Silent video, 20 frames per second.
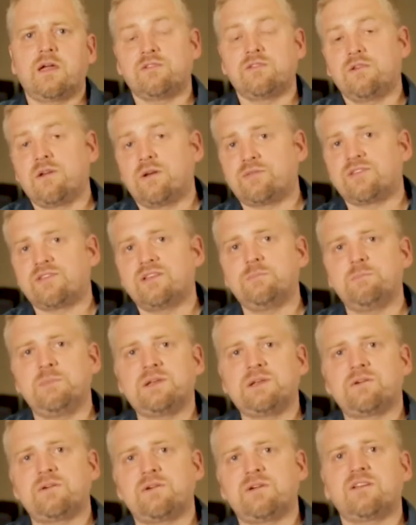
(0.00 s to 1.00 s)
you have seen,
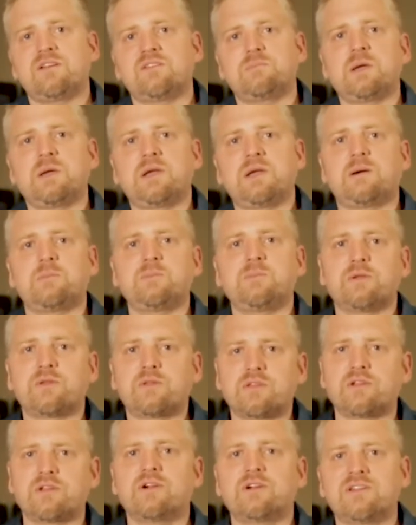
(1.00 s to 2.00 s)
Bitcoin has become the
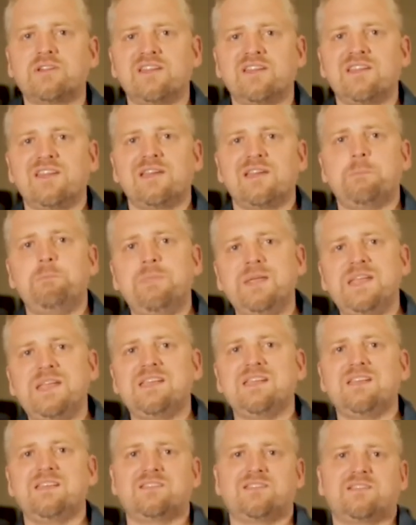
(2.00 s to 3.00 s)
third
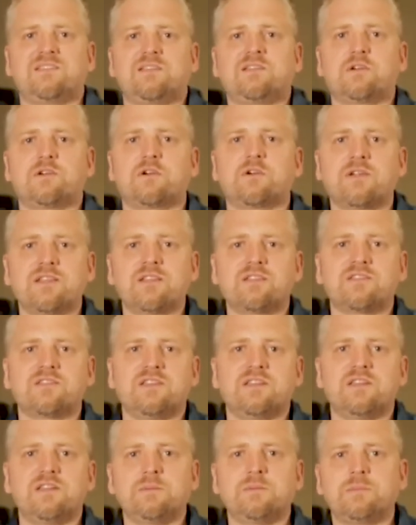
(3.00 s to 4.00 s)
biggest
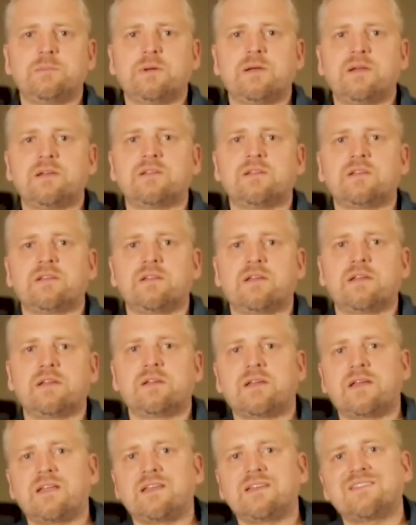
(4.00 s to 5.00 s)
currency
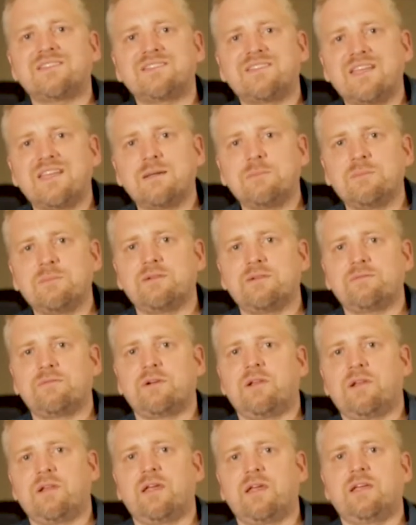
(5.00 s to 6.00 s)
at the same
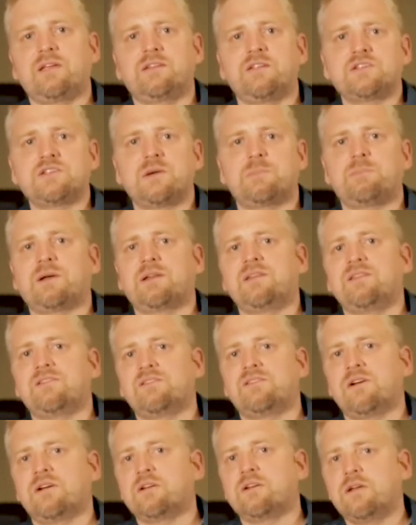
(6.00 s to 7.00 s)
level like the Japanese
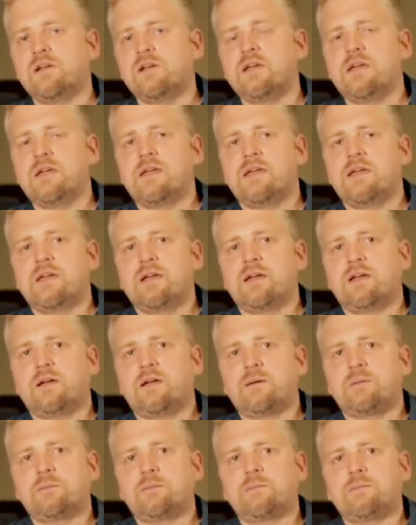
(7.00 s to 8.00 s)
yuan,
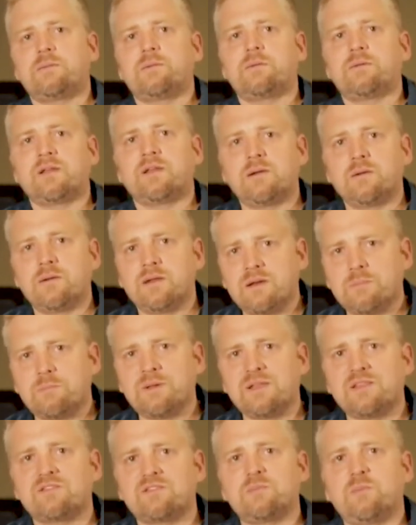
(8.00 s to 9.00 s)
a little
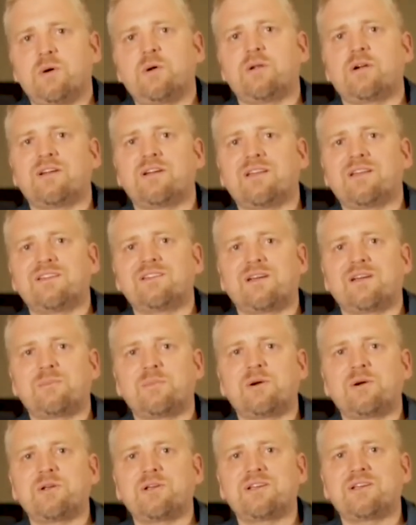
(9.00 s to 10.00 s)
bit smaller than the
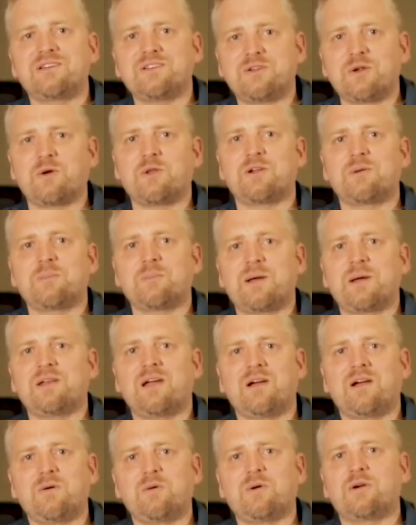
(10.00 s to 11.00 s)
American dollar by
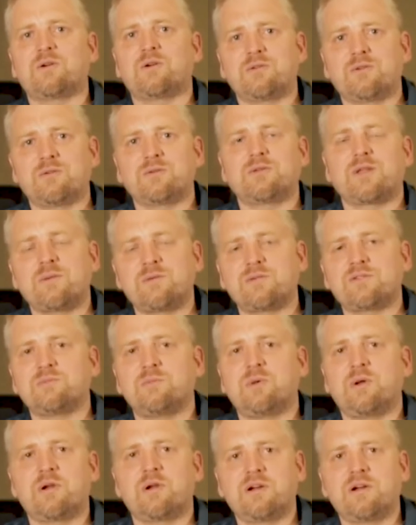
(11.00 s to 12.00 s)
now, or times
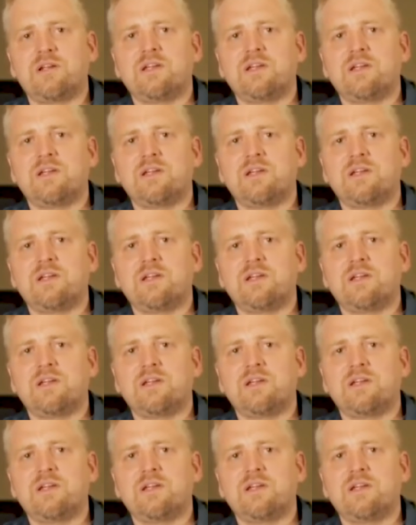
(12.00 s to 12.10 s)
smaller.